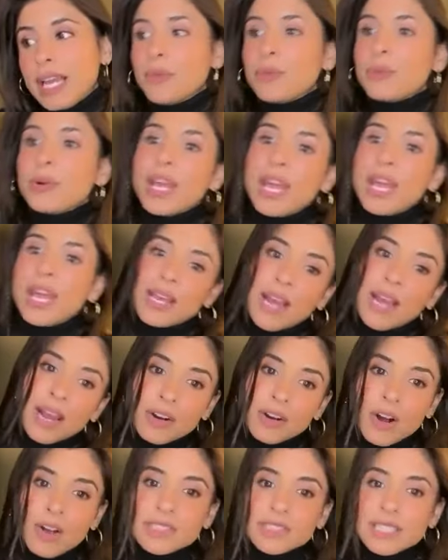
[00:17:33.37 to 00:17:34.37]
Enrique and I
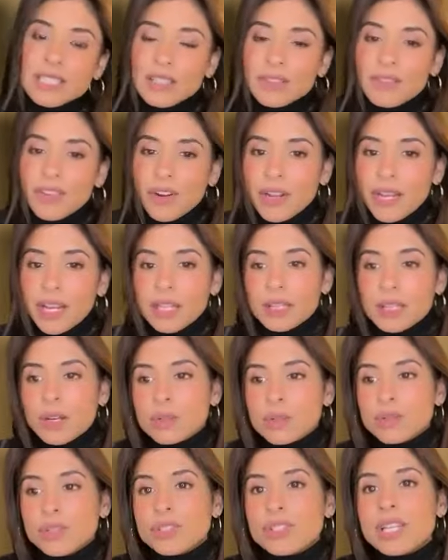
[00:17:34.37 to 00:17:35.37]
are obviously very
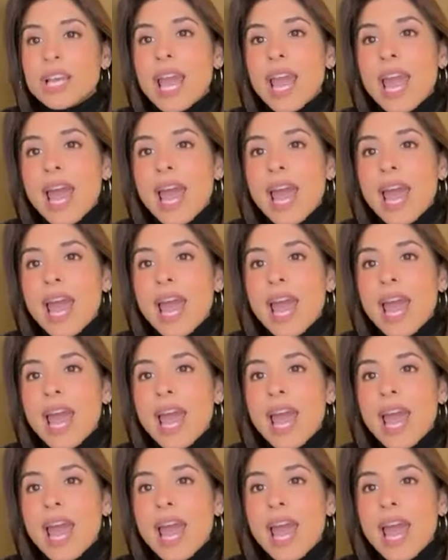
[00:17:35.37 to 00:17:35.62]
close,